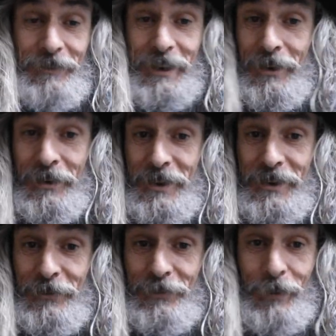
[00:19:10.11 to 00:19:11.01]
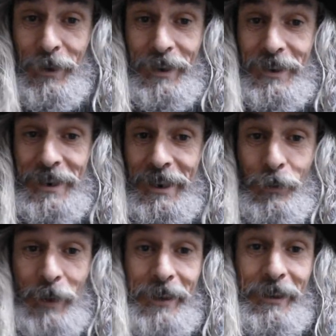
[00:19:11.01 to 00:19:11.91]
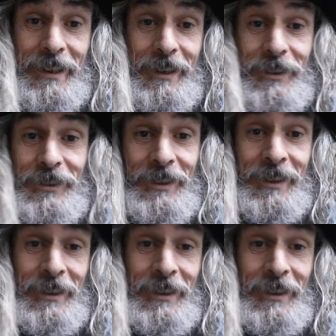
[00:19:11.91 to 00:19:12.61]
regardless of whether they tell you where it is